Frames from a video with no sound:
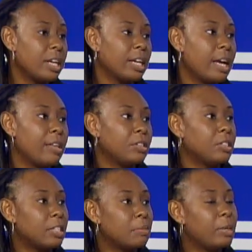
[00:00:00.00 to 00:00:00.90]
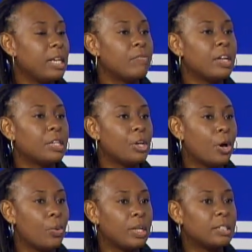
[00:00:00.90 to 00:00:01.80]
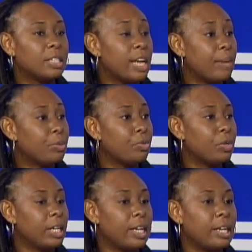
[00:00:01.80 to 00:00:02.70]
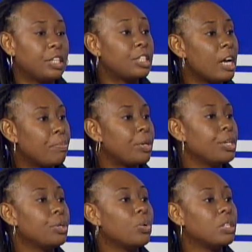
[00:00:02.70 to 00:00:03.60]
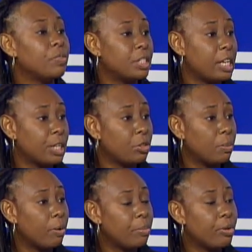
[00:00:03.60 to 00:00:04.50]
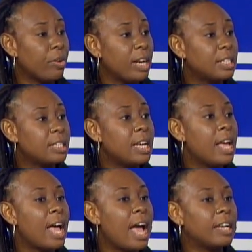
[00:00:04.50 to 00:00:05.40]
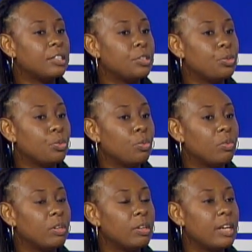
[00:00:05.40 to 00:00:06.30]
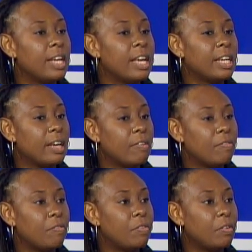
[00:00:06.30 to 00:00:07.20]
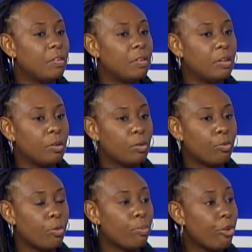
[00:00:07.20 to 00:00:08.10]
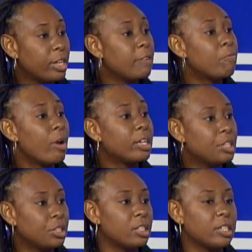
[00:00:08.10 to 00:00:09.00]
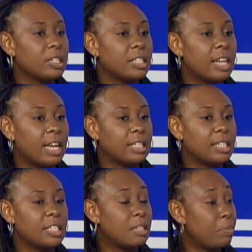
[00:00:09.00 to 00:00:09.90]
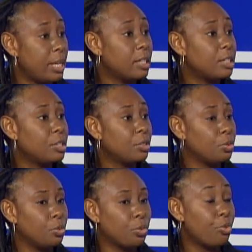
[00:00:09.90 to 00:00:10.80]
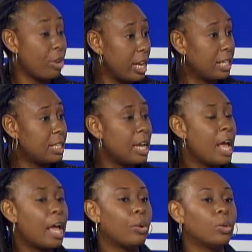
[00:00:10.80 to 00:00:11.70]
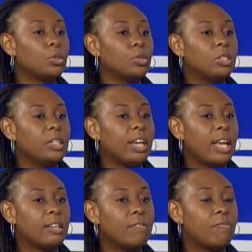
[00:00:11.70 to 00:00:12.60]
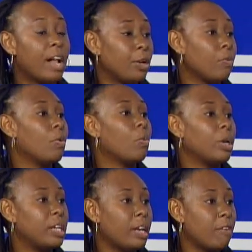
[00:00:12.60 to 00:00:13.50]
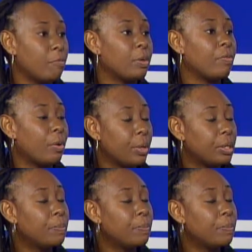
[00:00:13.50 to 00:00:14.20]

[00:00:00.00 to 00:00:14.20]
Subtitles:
I just believe that now it's a time to really champion the cause for intellectual property rights and to give creative practitioners that space to create and also to get value for what they have put forward.